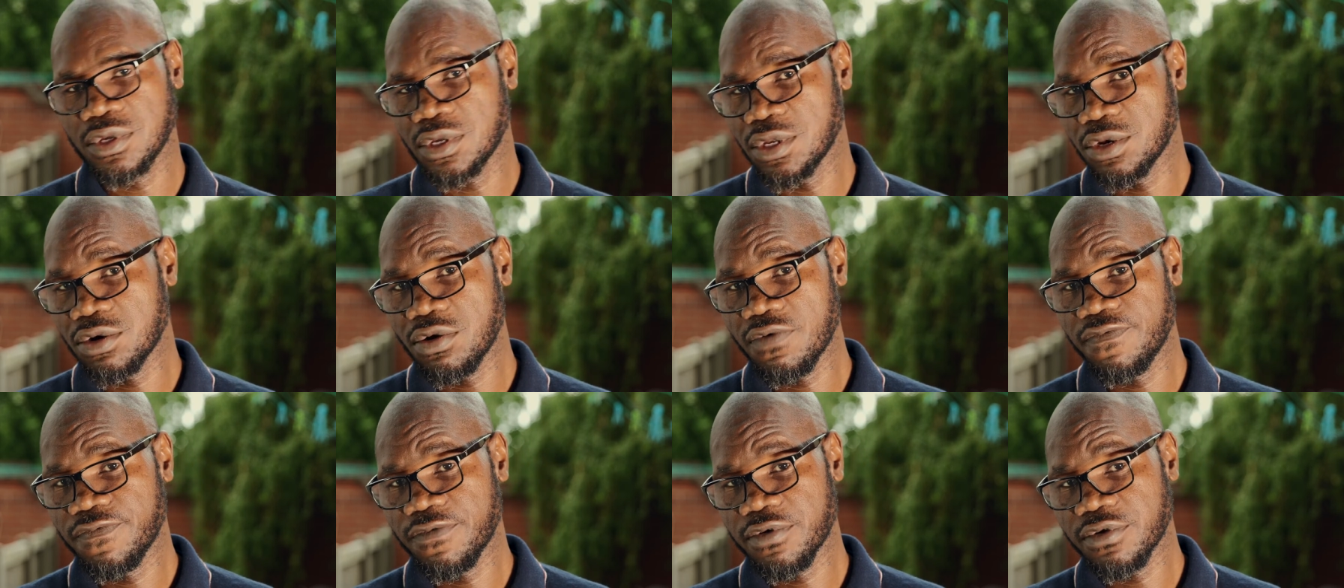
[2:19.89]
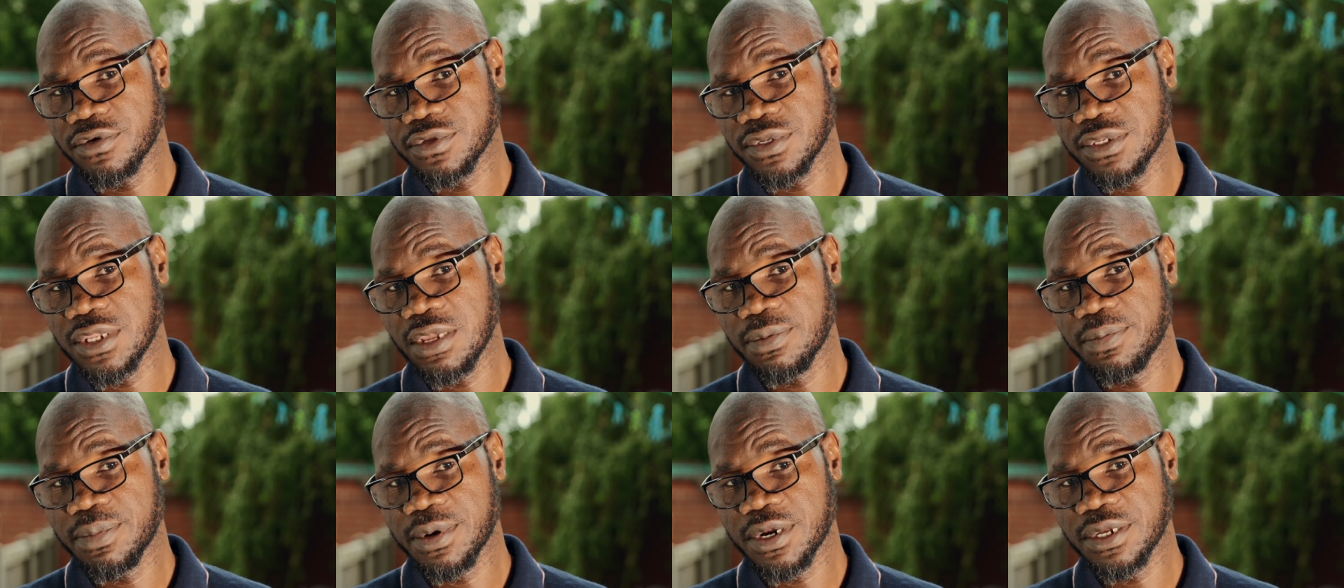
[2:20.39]
You know, of course,
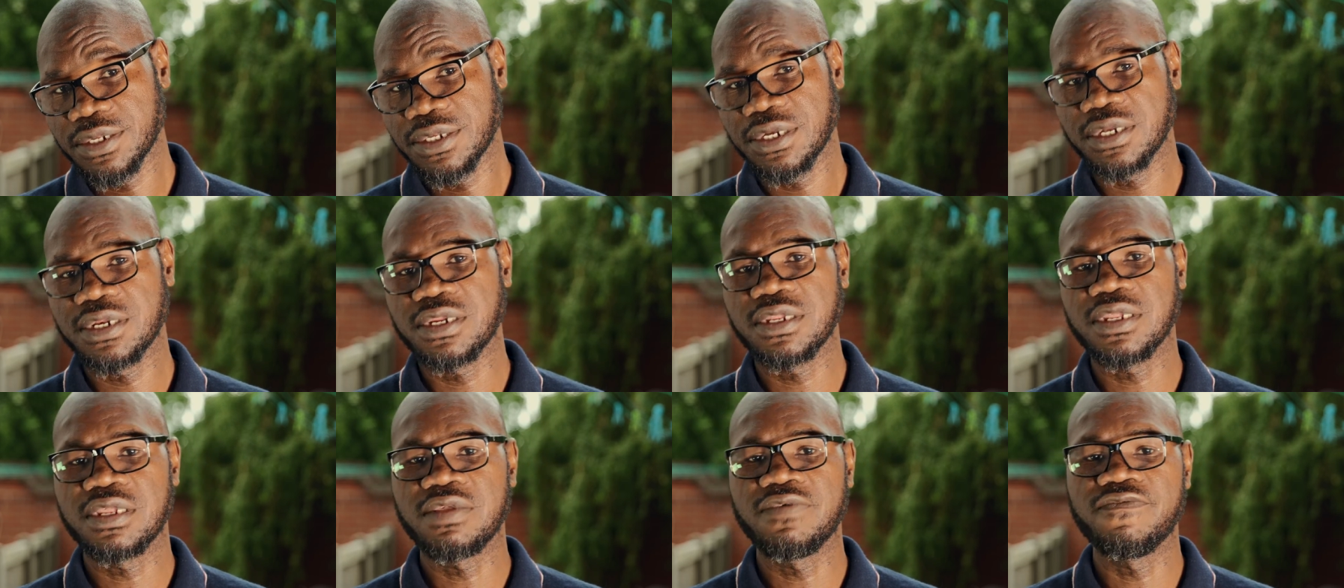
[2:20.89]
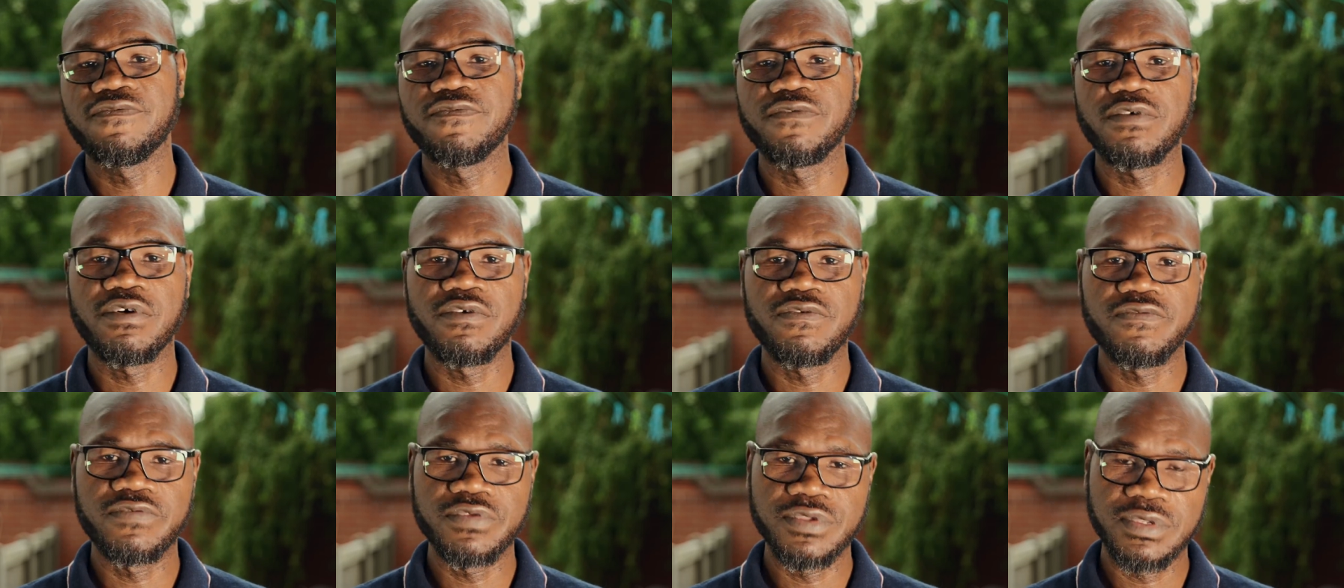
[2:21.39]
depression
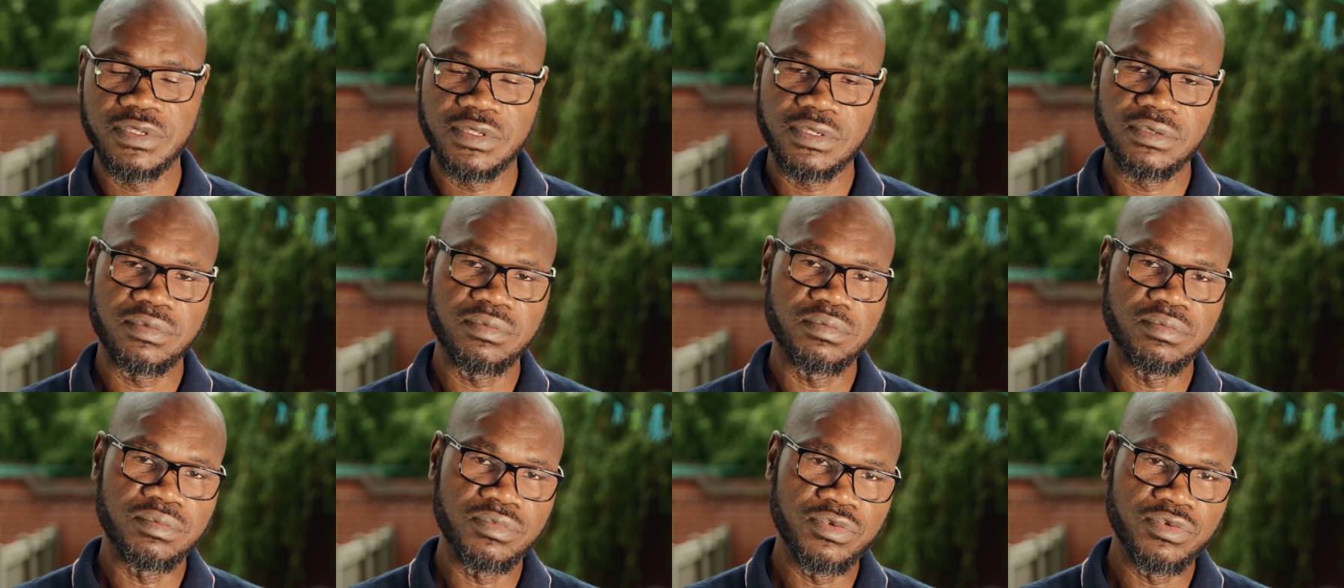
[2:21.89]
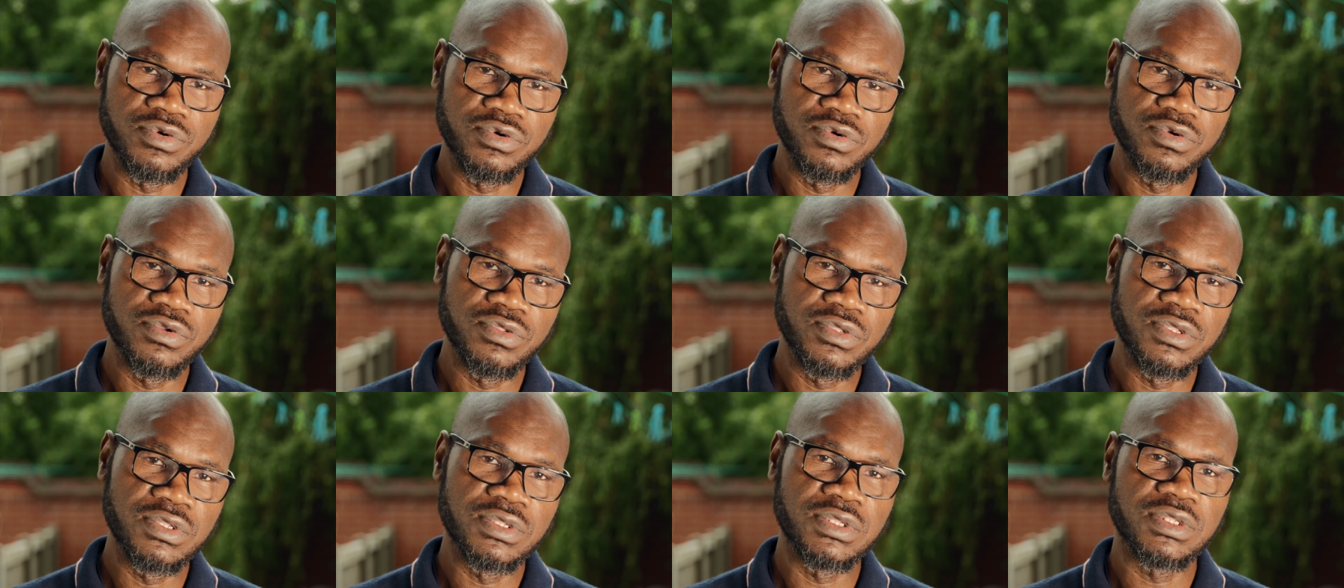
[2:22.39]
involves
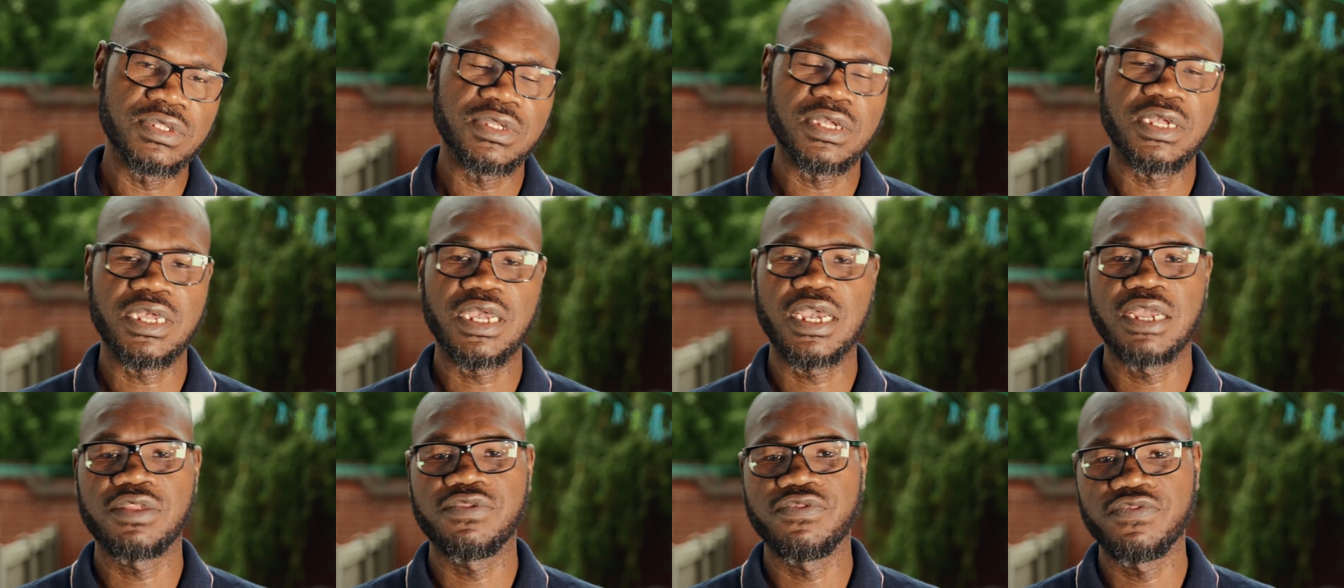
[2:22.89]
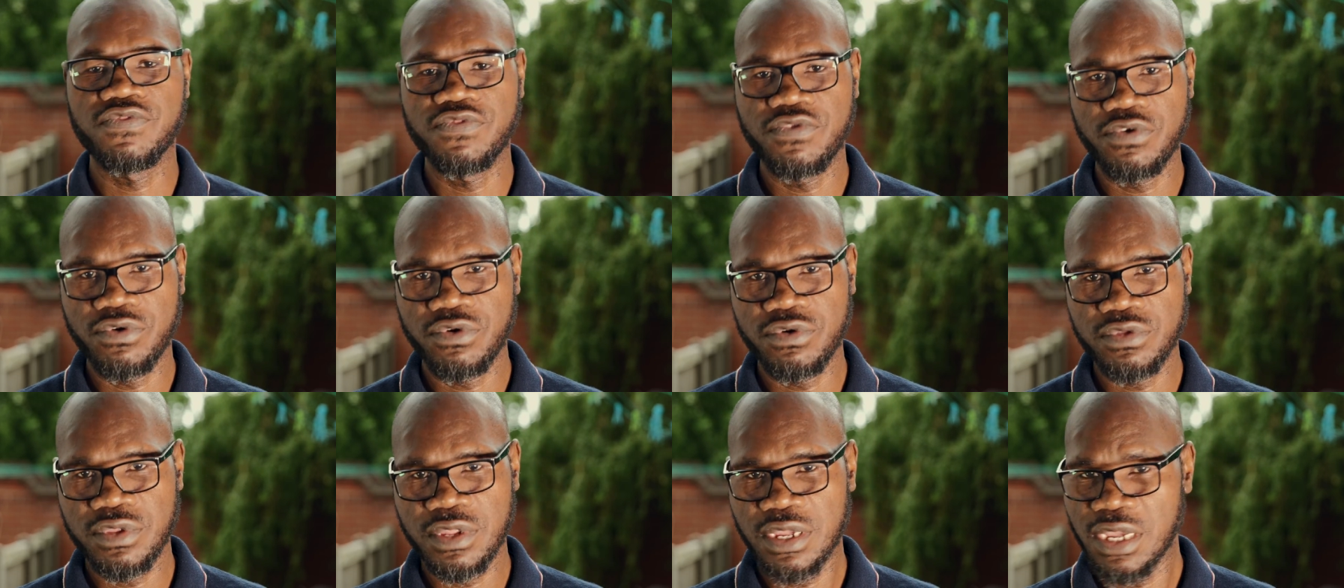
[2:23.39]
moods and
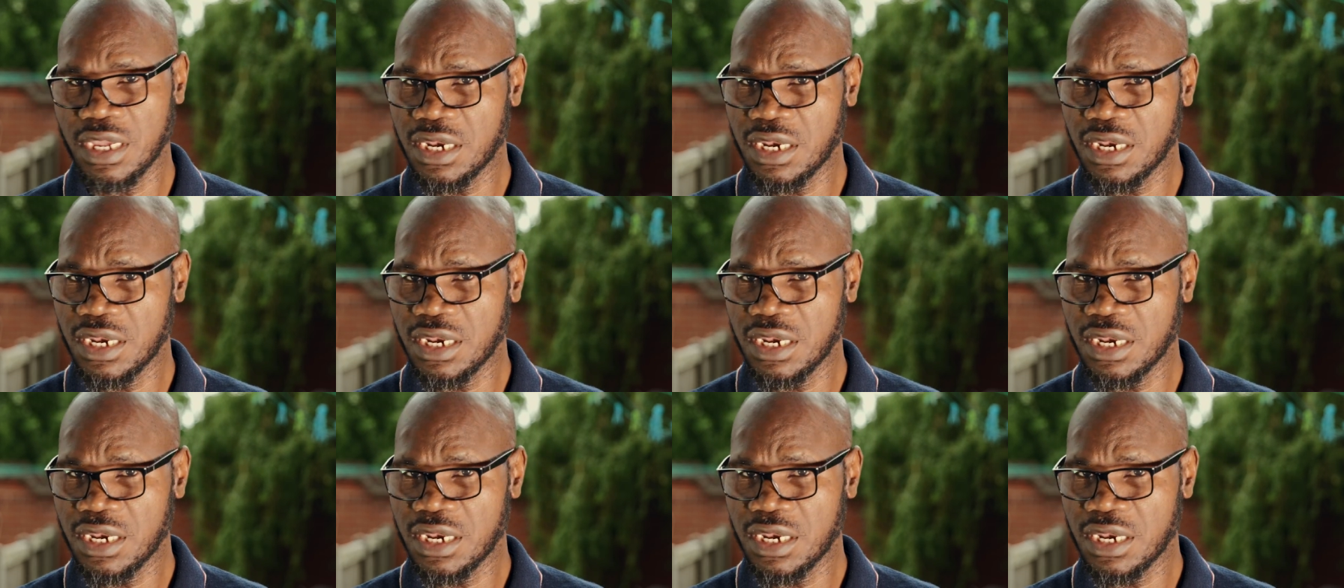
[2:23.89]
thought,